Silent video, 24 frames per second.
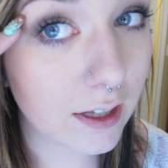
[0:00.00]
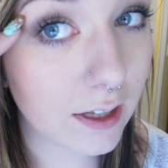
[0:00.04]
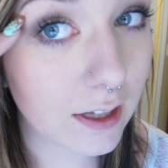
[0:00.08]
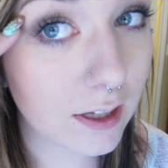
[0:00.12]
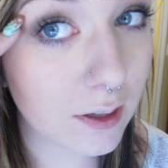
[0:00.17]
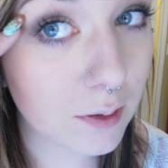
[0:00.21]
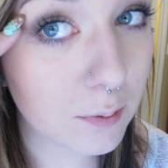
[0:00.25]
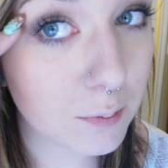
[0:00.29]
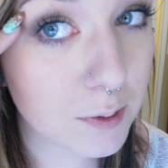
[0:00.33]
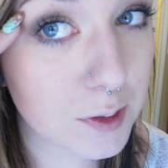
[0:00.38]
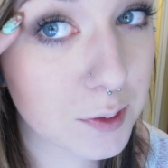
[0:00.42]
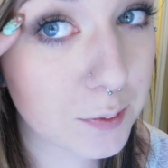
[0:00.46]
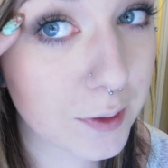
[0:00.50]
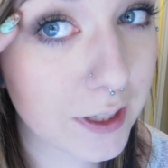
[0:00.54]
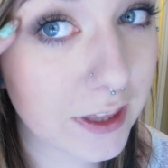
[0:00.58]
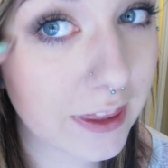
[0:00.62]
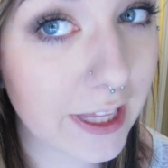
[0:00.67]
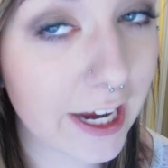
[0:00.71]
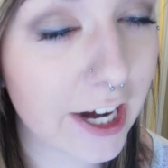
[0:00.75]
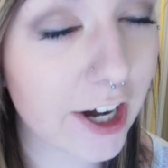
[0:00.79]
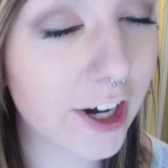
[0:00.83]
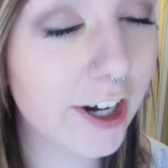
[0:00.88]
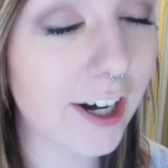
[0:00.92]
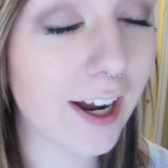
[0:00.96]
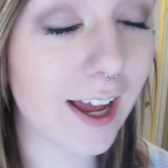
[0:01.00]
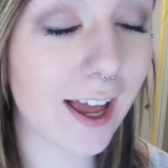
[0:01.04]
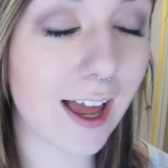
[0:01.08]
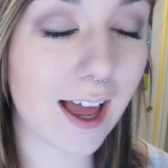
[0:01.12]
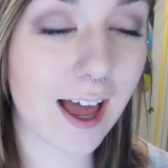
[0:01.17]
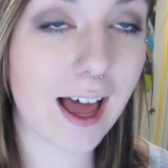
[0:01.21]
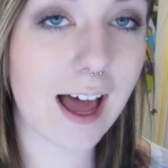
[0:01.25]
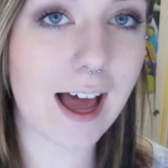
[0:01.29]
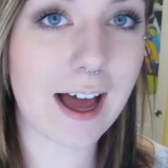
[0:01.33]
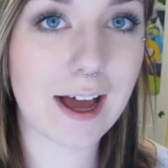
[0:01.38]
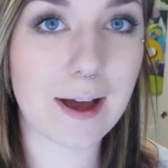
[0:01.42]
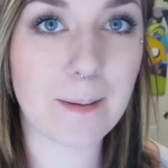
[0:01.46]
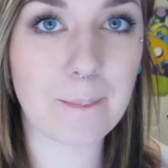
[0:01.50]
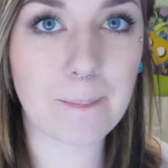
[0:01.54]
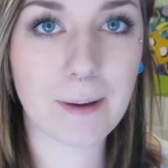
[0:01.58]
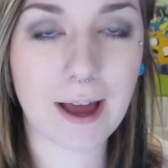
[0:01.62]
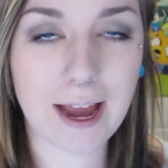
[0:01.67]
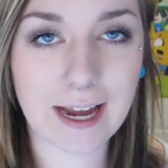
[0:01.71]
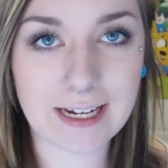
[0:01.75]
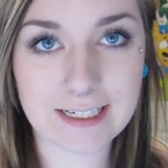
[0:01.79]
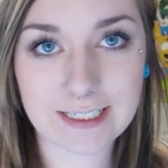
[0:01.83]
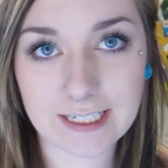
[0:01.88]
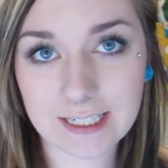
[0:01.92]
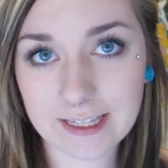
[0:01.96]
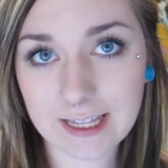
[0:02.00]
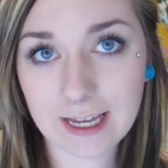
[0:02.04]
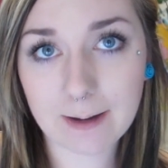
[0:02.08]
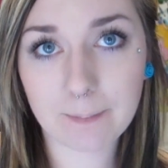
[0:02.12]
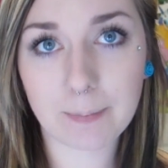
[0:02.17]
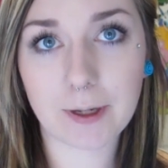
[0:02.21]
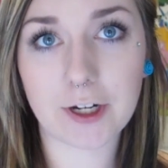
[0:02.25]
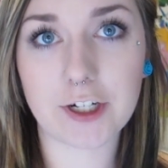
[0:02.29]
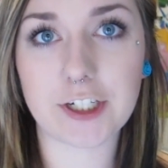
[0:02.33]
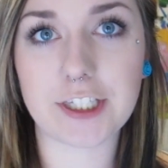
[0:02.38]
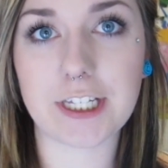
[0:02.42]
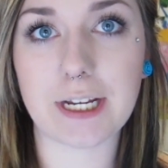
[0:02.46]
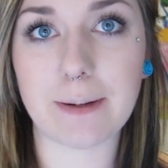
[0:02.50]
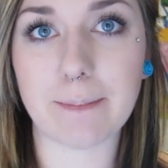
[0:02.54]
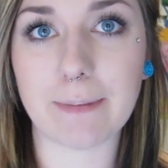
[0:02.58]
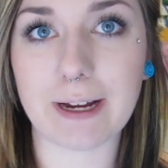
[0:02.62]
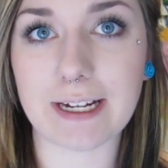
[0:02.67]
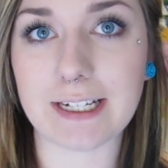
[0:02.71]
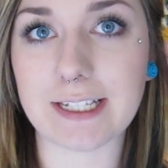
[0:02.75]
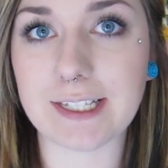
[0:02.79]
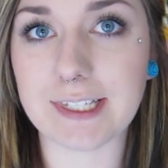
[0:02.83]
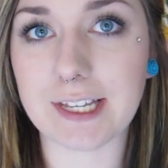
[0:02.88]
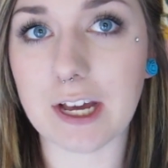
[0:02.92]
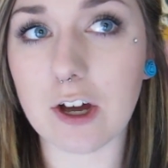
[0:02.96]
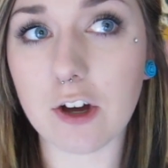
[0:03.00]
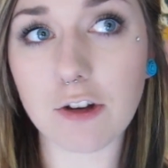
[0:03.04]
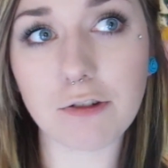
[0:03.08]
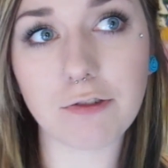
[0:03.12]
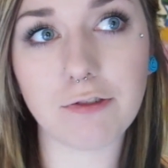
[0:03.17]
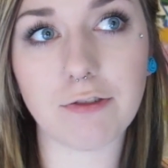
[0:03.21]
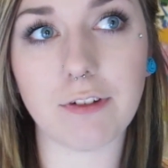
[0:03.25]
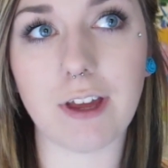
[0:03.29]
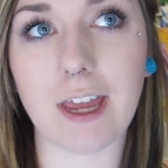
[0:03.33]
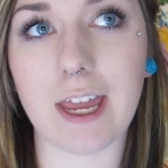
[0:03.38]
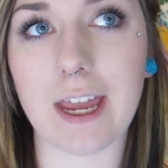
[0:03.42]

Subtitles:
it was right there. I did that piercing myself